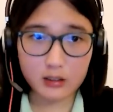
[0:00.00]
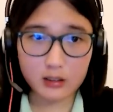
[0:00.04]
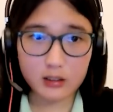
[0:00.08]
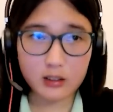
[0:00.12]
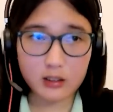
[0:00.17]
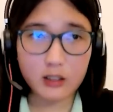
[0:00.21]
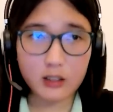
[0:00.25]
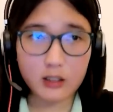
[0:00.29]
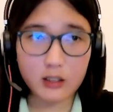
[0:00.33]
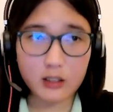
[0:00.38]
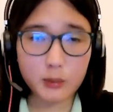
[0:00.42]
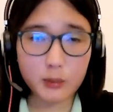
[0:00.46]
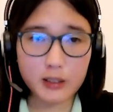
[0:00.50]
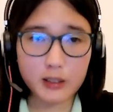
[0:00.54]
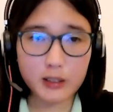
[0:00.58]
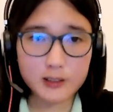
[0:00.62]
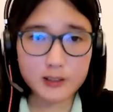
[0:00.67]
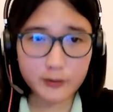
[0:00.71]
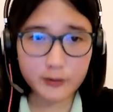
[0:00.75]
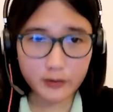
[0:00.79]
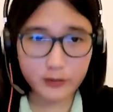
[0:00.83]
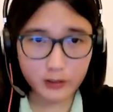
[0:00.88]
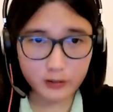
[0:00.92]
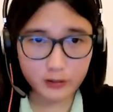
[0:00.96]
it would be
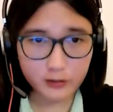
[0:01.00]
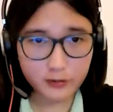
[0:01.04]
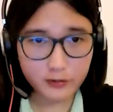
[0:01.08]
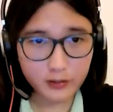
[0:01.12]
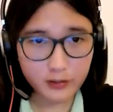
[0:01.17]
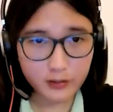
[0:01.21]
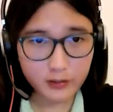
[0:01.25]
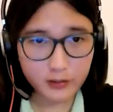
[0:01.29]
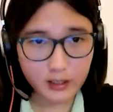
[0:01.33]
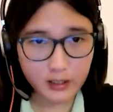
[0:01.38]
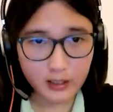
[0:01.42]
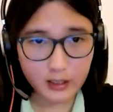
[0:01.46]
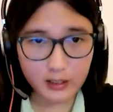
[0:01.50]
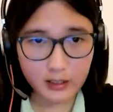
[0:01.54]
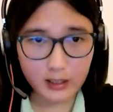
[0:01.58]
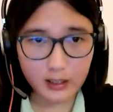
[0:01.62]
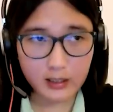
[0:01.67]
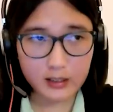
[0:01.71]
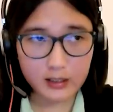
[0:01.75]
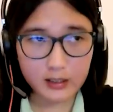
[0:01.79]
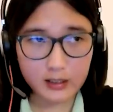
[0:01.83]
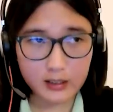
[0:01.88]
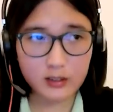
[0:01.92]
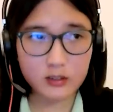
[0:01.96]
useful for
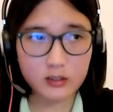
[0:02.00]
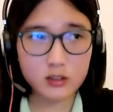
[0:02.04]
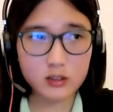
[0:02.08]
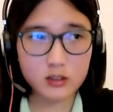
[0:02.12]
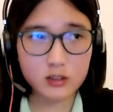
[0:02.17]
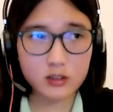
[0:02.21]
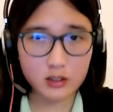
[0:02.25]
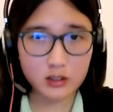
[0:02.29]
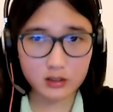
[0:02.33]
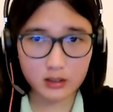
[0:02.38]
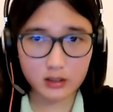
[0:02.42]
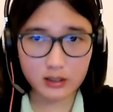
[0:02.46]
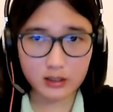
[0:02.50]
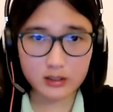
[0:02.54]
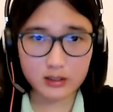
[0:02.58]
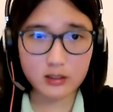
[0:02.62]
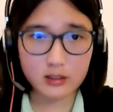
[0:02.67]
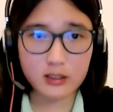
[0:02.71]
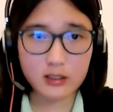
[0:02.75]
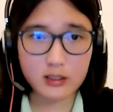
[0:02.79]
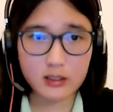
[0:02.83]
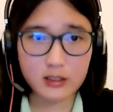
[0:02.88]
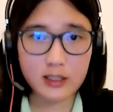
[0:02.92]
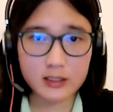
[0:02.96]
Indian journalists to
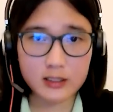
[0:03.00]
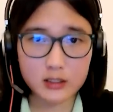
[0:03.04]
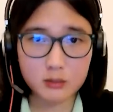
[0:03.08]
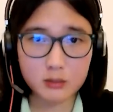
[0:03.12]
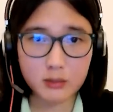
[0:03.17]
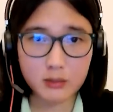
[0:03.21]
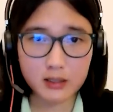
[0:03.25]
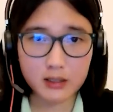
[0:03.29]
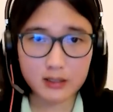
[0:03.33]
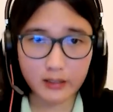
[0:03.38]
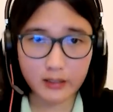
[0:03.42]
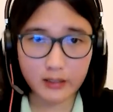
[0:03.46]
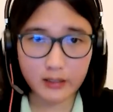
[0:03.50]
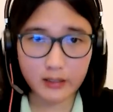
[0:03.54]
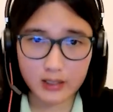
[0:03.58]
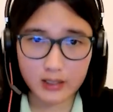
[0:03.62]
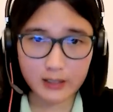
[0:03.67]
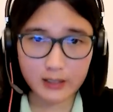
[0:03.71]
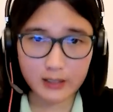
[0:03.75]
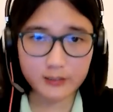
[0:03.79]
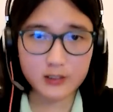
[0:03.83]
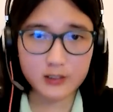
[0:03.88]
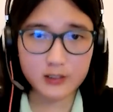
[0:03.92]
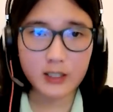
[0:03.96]
discuss among
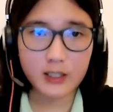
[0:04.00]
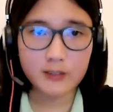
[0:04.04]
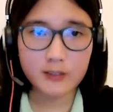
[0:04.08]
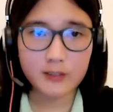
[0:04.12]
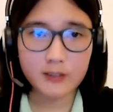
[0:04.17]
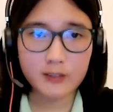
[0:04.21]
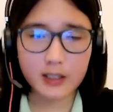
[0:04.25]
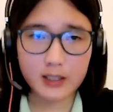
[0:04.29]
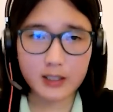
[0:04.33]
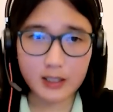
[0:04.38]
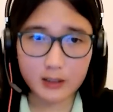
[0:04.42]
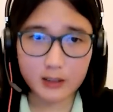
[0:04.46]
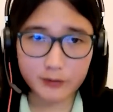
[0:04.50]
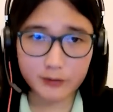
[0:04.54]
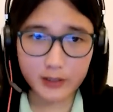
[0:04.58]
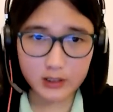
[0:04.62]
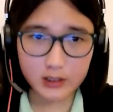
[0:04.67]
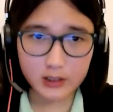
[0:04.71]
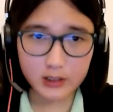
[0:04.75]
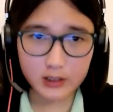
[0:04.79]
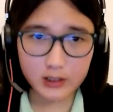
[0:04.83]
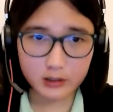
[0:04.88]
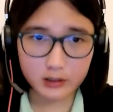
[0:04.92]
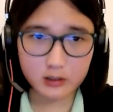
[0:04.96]
themselves why that
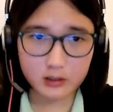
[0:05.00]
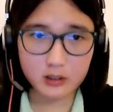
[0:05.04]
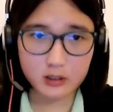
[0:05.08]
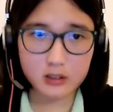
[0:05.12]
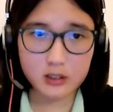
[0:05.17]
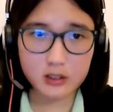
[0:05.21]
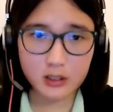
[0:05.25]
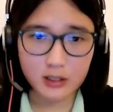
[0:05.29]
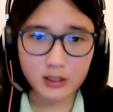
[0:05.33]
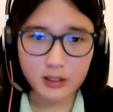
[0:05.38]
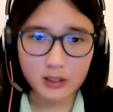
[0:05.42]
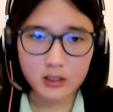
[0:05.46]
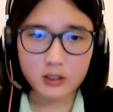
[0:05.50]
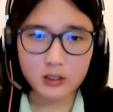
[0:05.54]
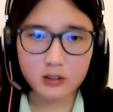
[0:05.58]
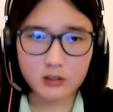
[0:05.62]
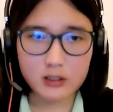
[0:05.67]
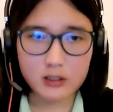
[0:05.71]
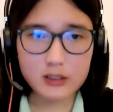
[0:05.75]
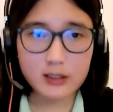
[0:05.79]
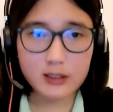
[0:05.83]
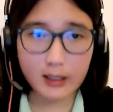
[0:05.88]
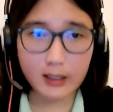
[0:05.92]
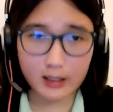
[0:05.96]
whistleblower, who
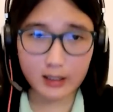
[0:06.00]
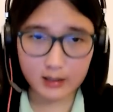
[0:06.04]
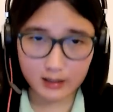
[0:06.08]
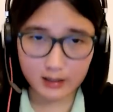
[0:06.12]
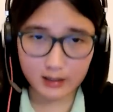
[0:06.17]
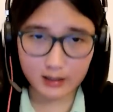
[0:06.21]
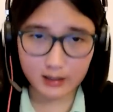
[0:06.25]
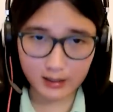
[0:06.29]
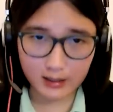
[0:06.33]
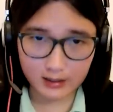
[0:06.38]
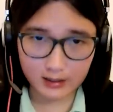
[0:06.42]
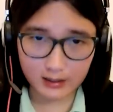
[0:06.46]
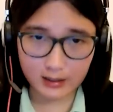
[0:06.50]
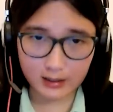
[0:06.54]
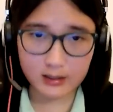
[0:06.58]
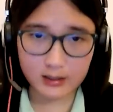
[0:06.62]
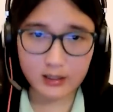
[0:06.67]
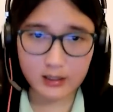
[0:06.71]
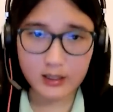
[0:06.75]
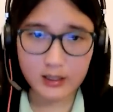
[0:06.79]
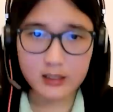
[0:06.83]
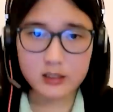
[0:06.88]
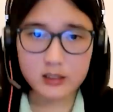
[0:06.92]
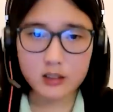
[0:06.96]
was likely Indian,
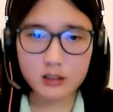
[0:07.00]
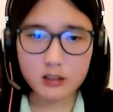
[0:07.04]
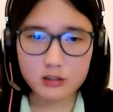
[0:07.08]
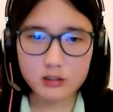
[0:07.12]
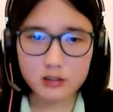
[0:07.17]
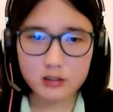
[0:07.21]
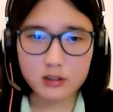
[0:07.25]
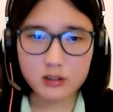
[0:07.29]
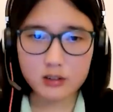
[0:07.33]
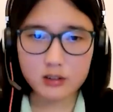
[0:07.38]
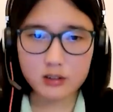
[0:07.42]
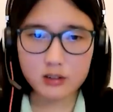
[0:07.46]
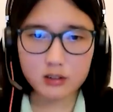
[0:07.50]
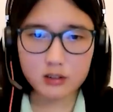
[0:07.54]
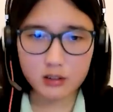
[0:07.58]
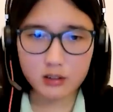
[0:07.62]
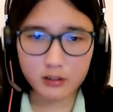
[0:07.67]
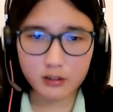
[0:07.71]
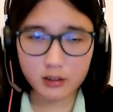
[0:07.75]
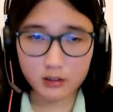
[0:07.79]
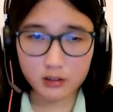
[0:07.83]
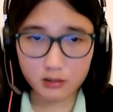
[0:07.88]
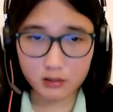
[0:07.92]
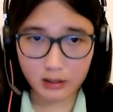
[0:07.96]
chose to go to
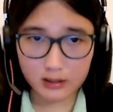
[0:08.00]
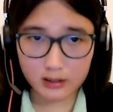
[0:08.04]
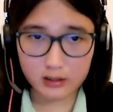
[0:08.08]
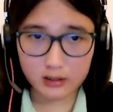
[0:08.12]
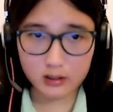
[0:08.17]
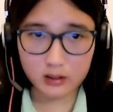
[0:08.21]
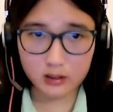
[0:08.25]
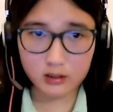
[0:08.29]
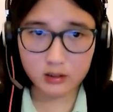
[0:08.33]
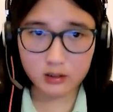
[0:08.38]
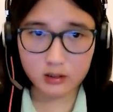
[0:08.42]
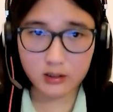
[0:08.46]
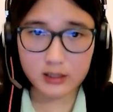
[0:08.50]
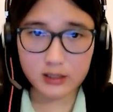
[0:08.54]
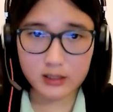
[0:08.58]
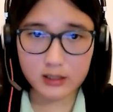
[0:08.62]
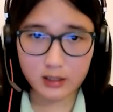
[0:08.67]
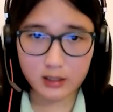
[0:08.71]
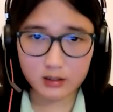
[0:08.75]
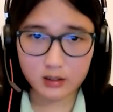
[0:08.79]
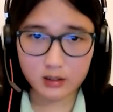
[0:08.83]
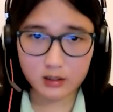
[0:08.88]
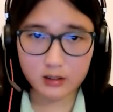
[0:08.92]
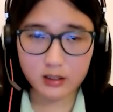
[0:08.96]
a US, US
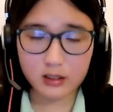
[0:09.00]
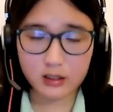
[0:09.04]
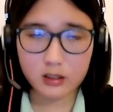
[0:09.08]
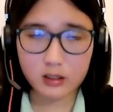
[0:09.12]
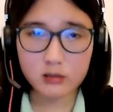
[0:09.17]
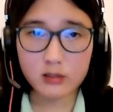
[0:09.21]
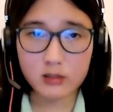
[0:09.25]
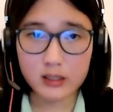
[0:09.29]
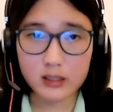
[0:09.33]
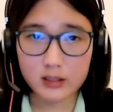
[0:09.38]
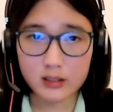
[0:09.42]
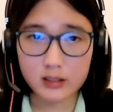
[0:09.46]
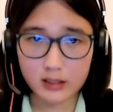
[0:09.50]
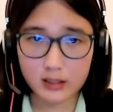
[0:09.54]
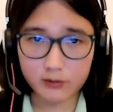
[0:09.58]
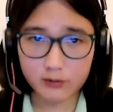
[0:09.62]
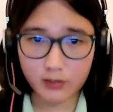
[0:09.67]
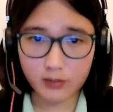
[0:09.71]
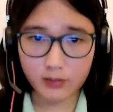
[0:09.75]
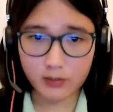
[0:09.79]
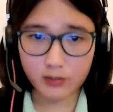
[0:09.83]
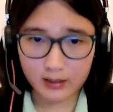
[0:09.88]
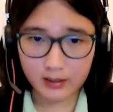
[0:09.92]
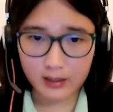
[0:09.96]
outlet rather than
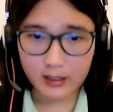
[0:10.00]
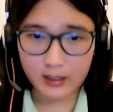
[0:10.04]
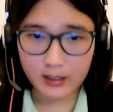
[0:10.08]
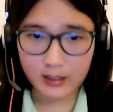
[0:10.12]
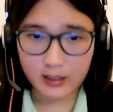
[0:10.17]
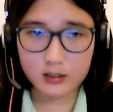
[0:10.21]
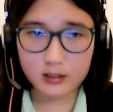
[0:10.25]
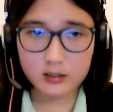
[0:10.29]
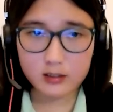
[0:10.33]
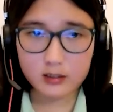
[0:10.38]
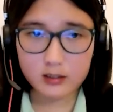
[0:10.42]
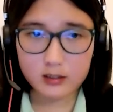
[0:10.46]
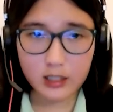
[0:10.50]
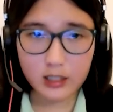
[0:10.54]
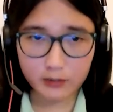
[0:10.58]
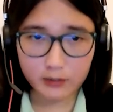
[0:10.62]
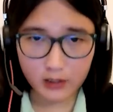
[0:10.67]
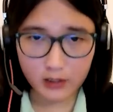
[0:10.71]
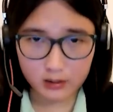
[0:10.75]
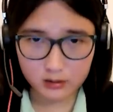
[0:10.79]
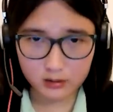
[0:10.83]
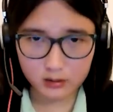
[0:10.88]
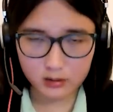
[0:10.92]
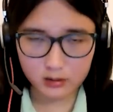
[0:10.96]
one in their native
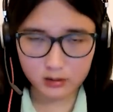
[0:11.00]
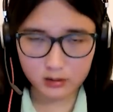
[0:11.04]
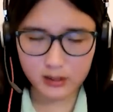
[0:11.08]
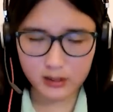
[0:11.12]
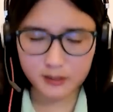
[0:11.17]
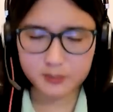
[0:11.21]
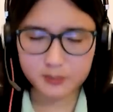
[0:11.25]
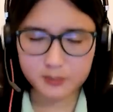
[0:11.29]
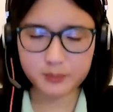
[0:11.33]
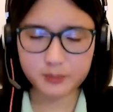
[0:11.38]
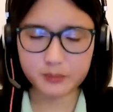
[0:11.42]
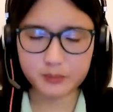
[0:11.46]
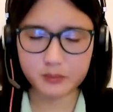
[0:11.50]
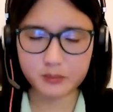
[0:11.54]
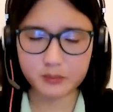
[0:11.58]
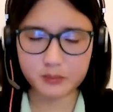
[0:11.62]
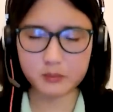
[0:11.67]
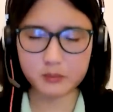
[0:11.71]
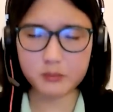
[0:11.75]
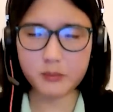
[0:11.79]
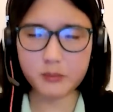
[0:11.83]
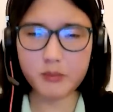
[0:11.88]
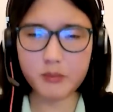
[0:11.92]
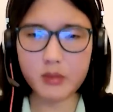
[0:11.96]
country.
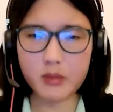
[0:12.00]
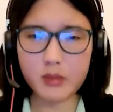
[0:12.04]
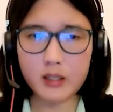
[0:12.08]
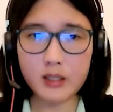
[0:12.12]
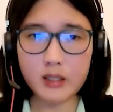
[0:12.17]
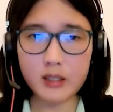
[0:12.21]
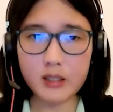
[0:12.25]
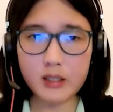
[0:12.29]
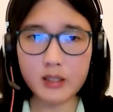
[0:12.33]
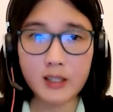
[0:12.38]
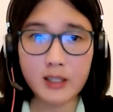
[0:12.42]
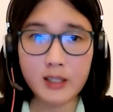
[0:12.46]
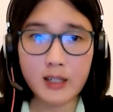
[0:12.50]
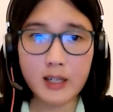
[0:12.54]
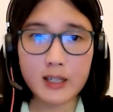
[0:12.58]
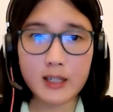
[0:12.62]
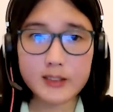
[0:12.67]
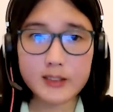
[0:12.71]
A